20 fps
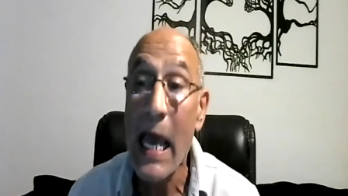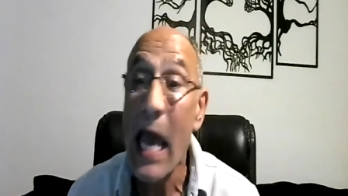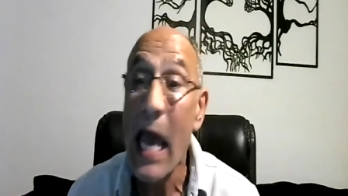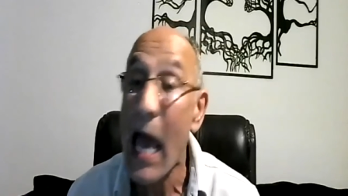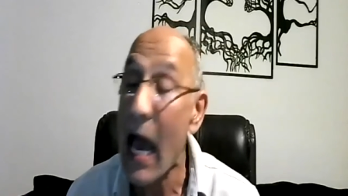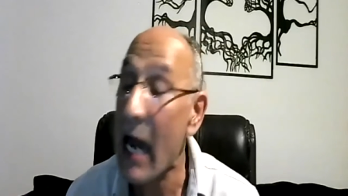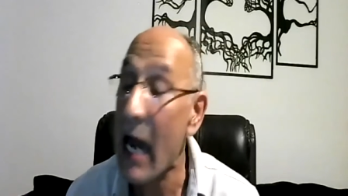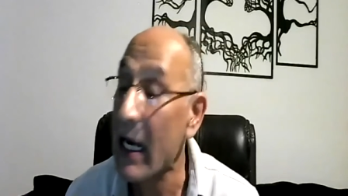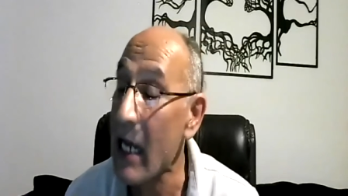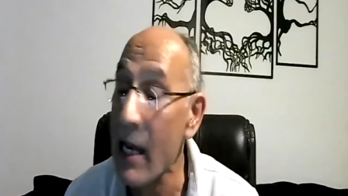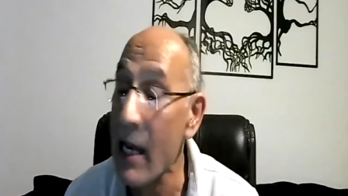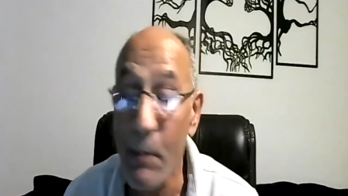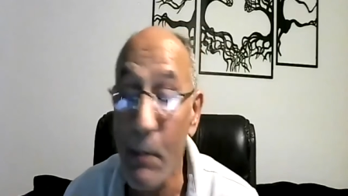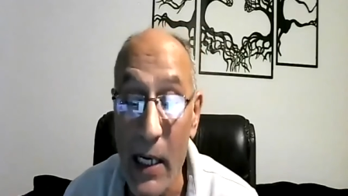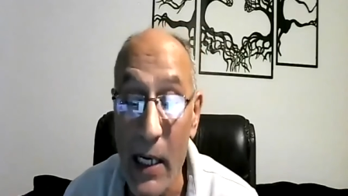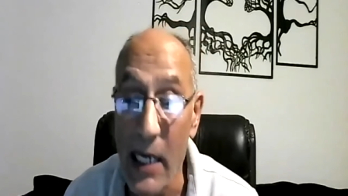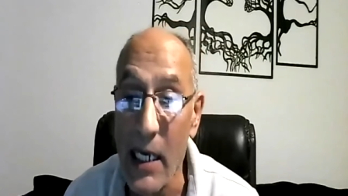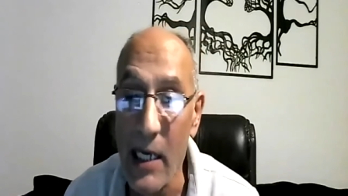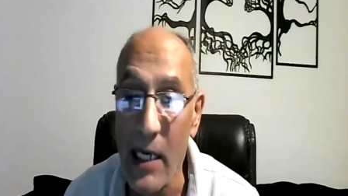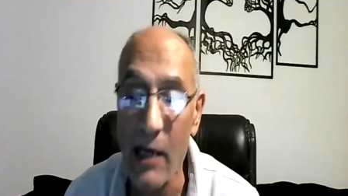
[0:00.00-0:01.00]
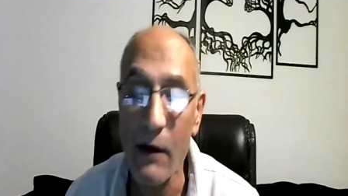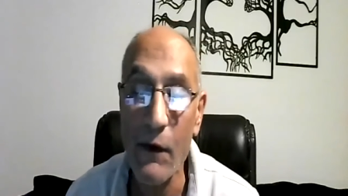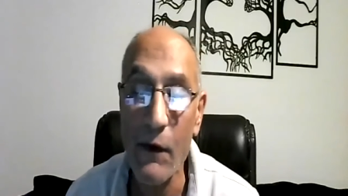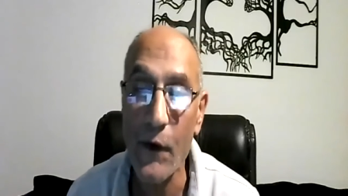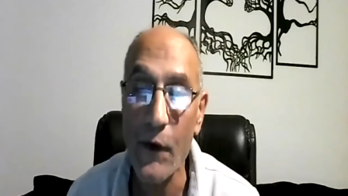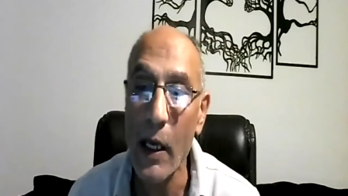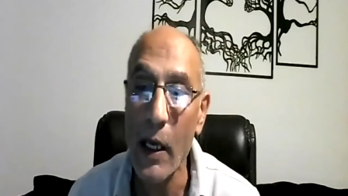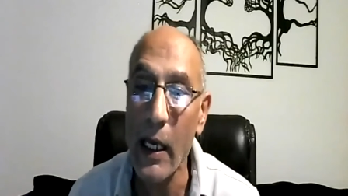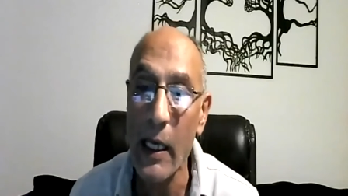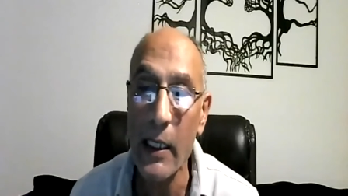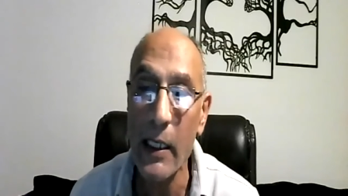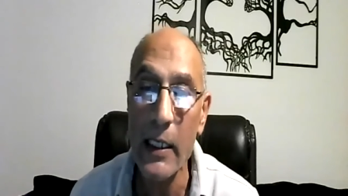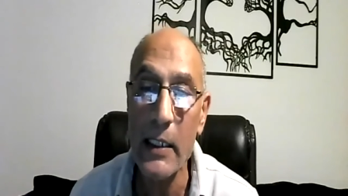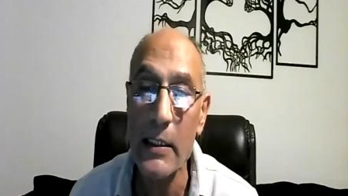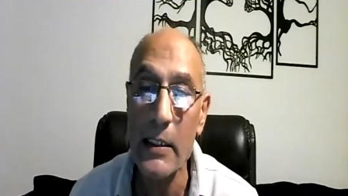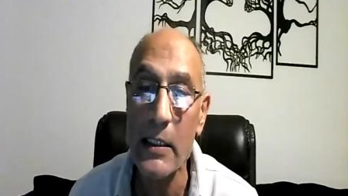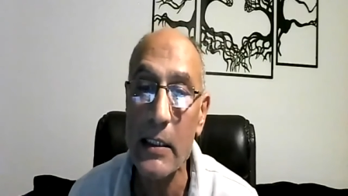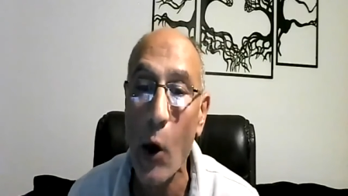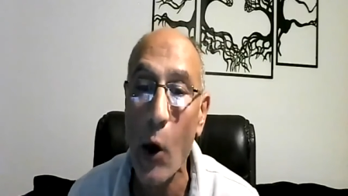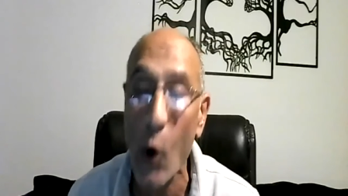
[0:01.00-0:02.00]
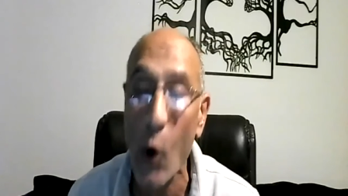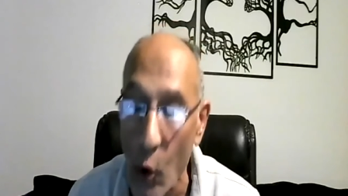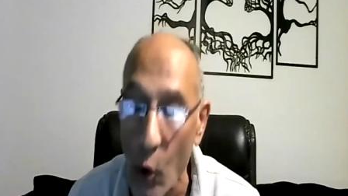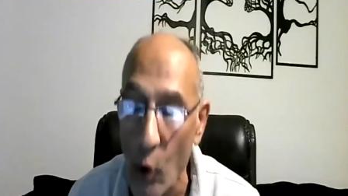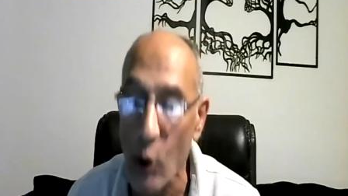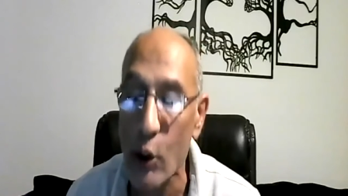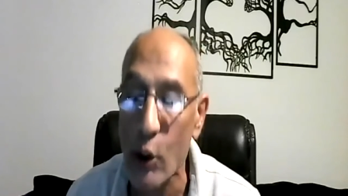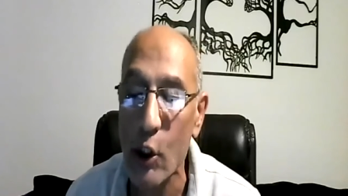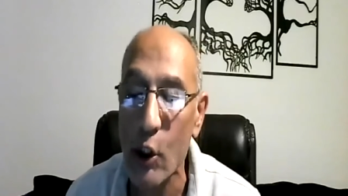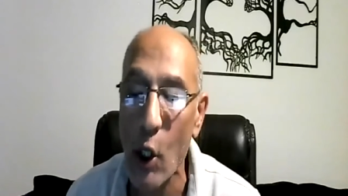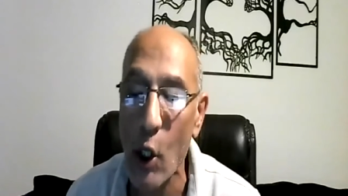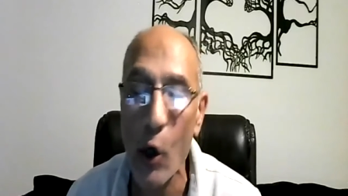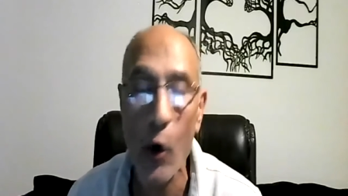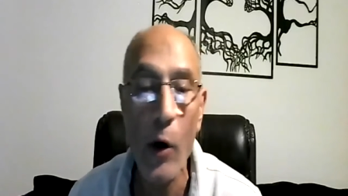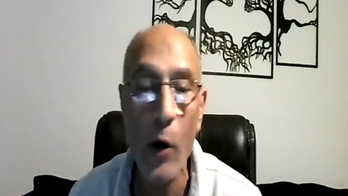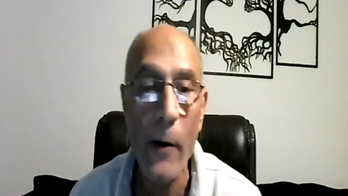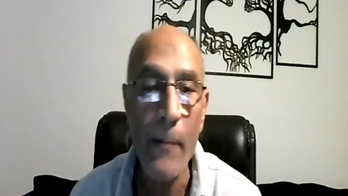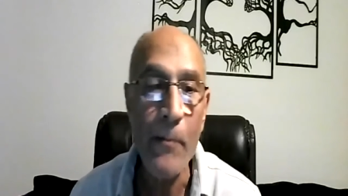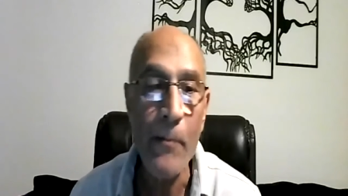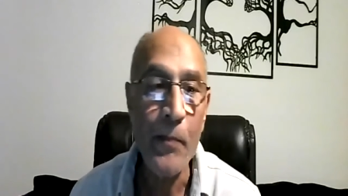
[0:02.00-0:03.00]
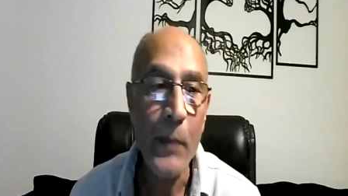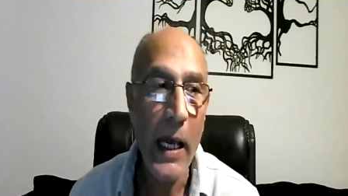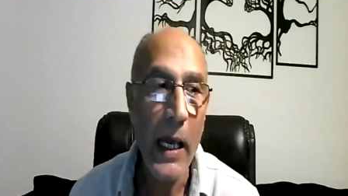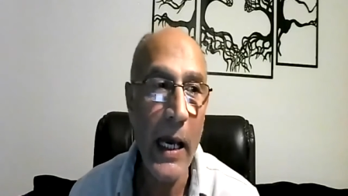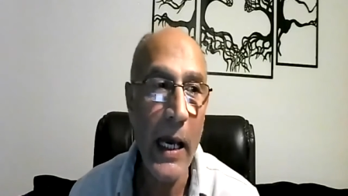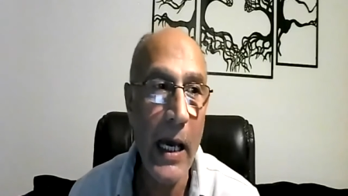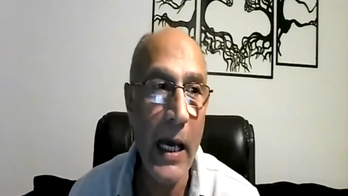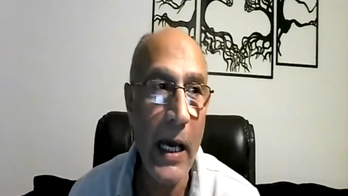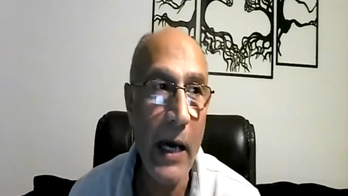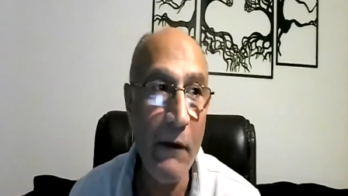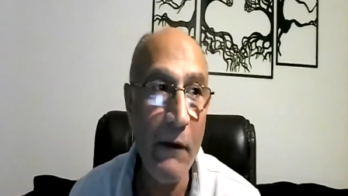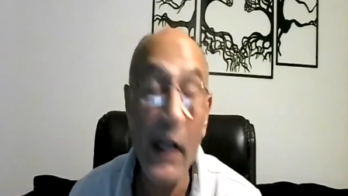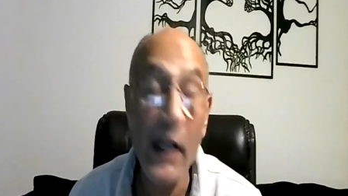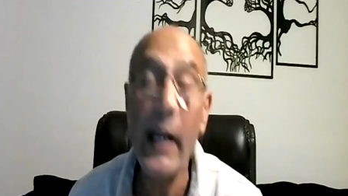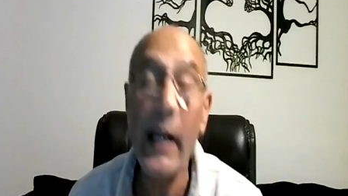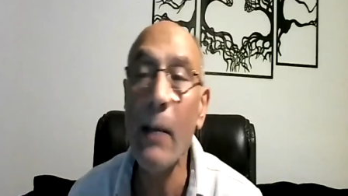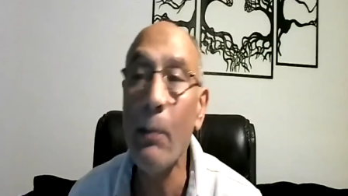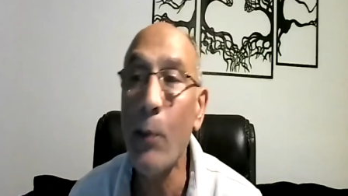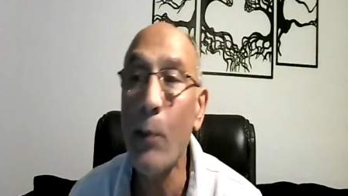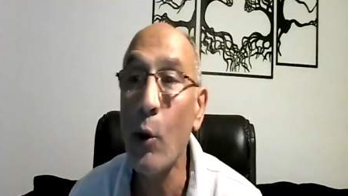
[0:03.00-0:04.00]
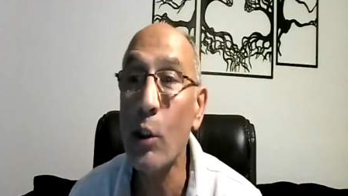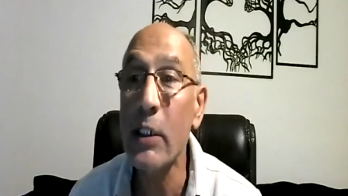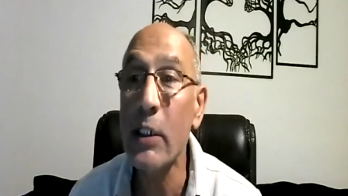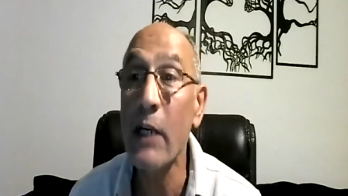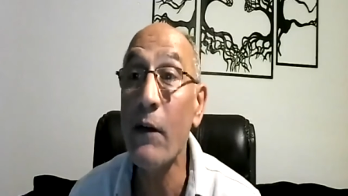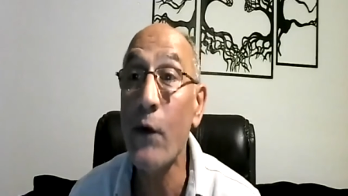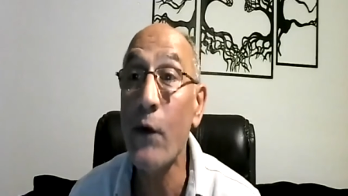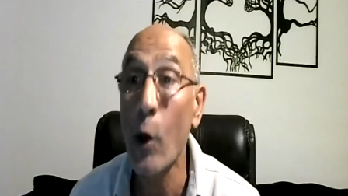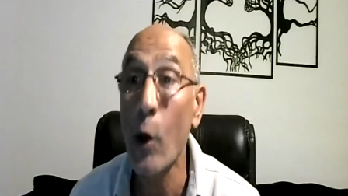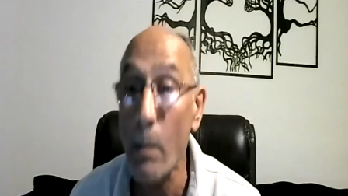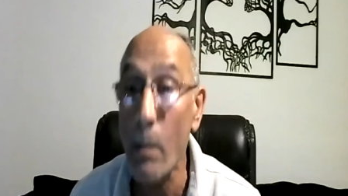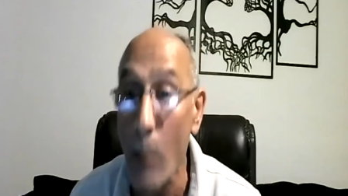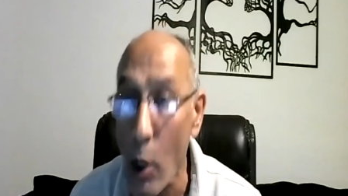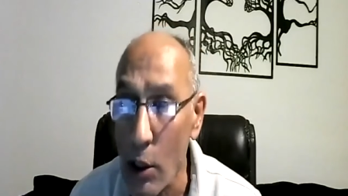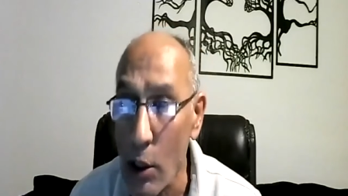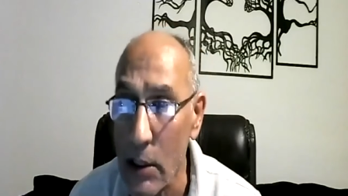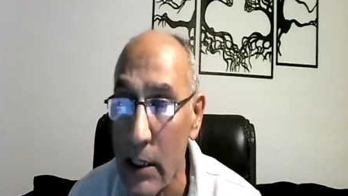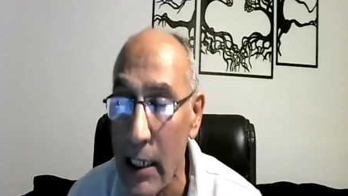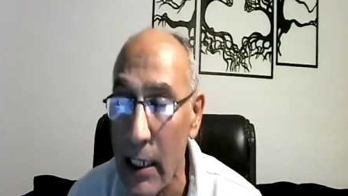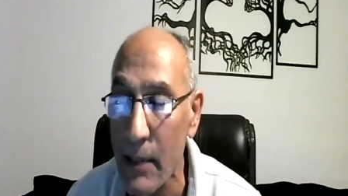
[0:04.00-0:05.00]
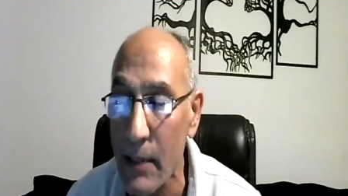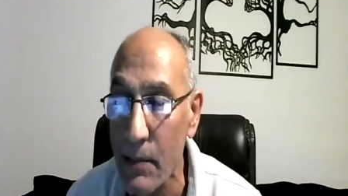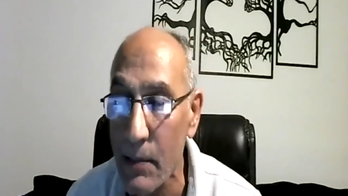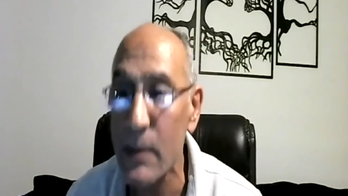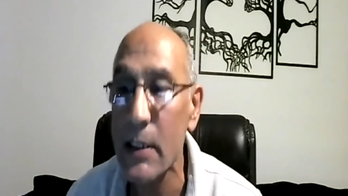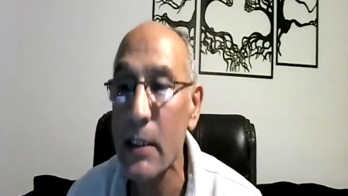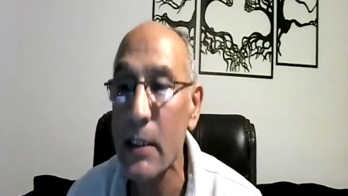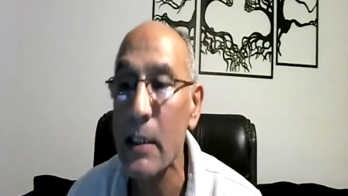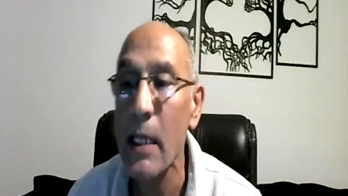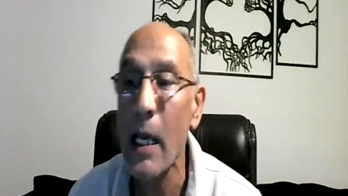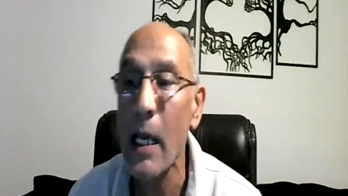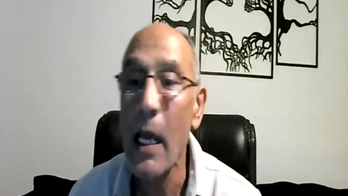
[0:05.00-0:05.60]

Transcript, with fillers: And I believe it is also uh, very important for Muslims,